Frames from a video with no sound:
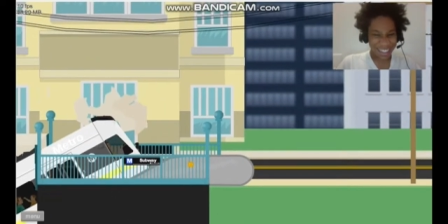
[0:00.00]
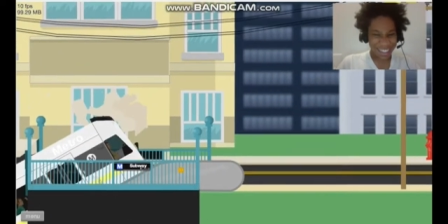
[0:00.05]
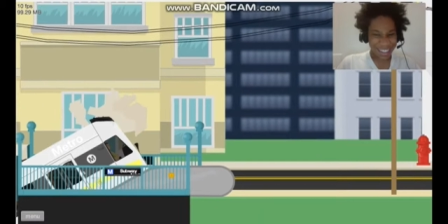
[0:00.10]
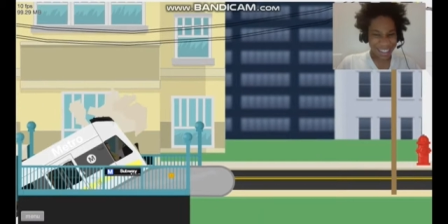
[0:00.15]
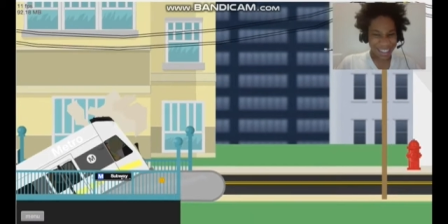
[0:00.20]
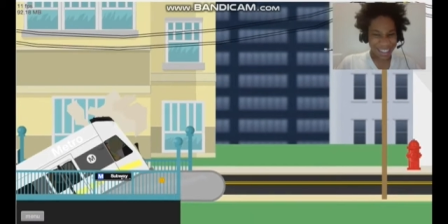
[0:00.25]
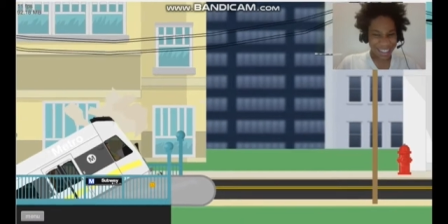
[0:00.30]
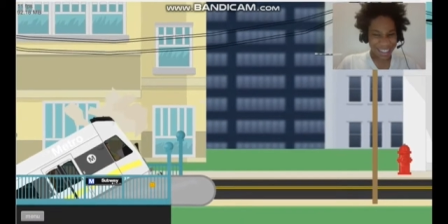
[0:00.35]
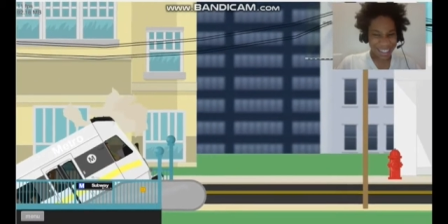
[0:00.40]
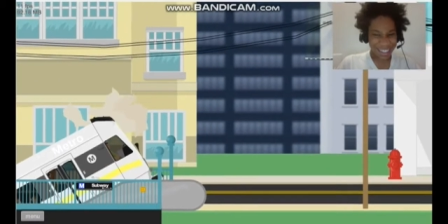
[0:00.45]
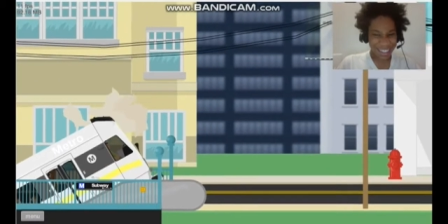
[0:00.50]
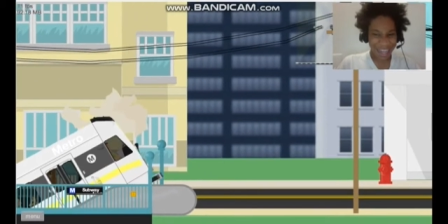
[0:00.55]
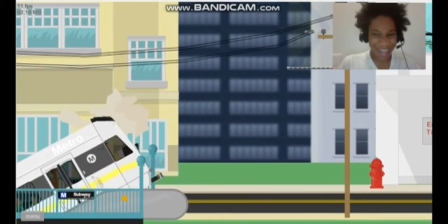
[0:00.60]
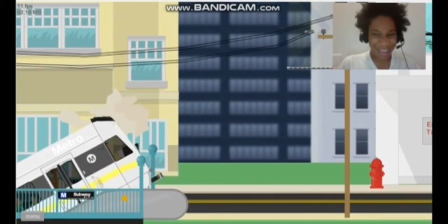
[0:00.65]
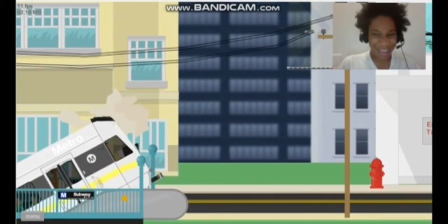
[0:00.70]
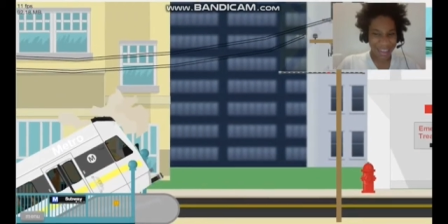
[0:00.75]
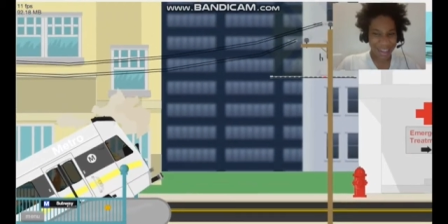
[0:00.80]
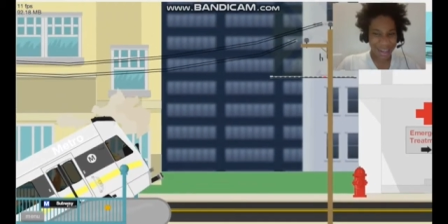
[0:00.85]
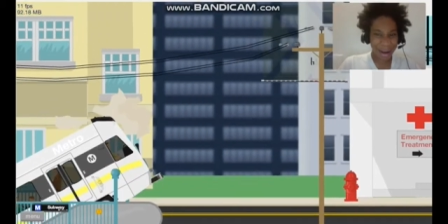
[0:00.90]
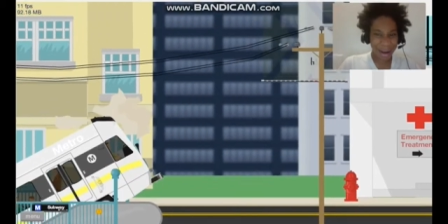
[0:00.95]
Ah,
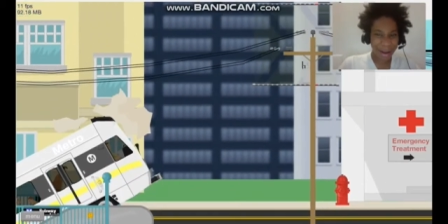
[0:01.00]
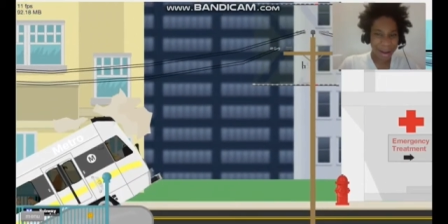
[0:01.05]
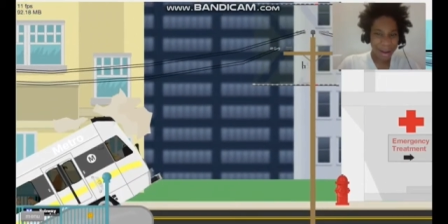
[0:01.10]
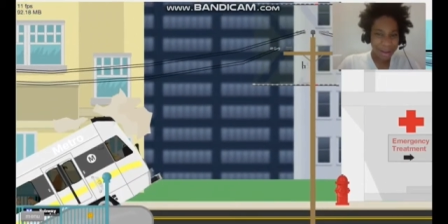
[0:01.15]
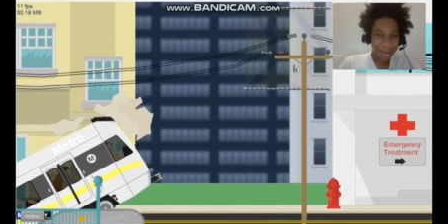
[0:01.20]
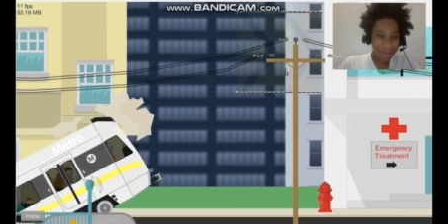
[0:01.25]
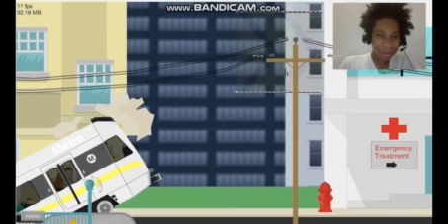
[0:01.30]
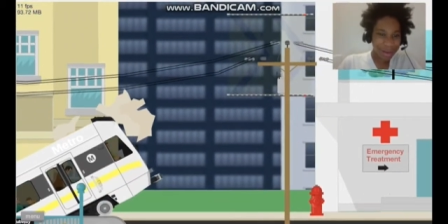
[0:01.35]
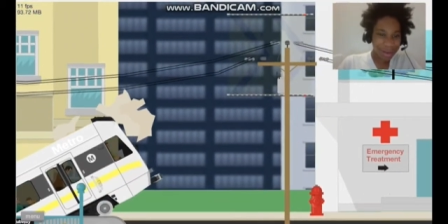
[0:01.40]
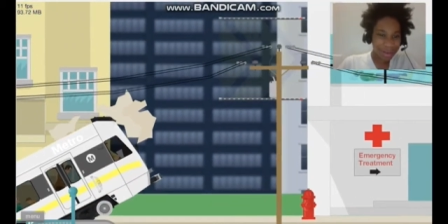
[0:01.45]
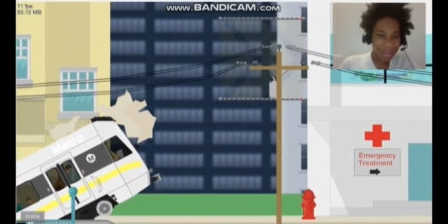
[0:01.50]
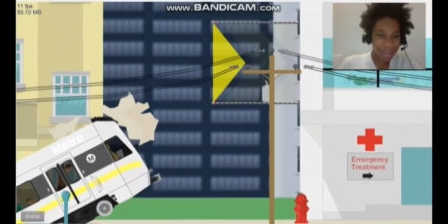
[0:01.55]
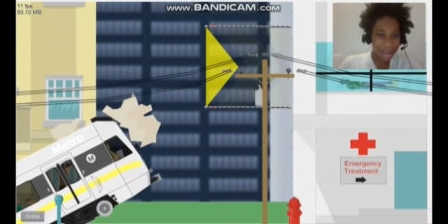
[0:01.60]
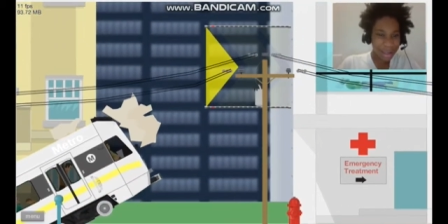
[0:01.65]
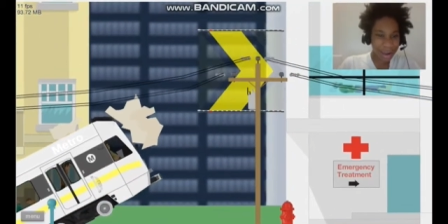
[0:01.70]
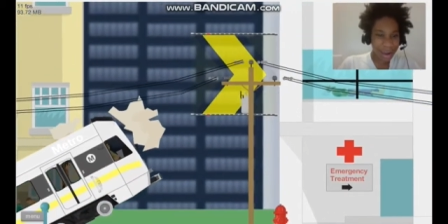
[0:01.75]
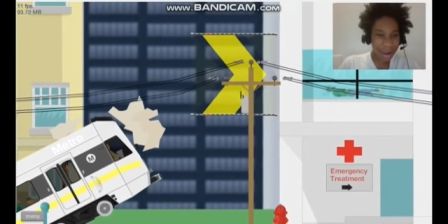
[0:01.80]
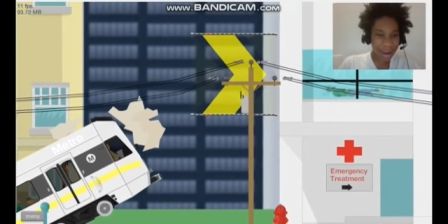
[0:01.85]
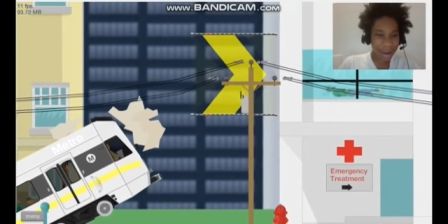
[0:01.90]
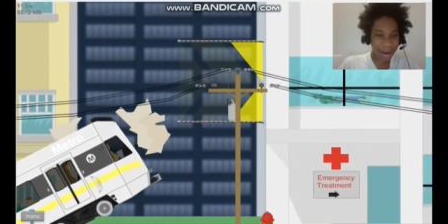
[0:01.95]
I think I y'all see
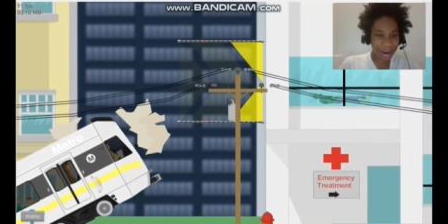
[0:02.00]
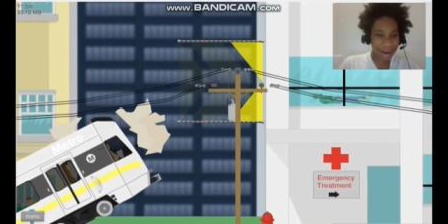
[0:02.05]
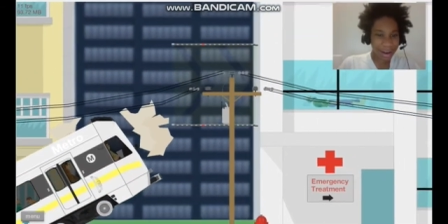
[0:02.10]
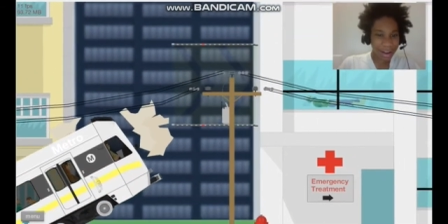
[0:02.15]
that?